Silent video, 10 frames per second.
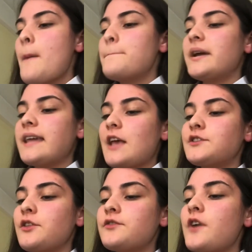But yeah,
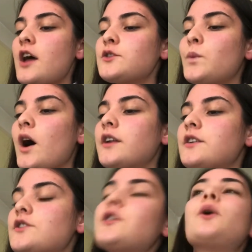so the first one,
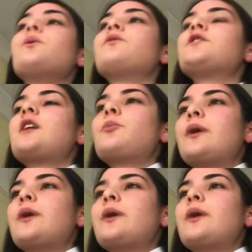so for example,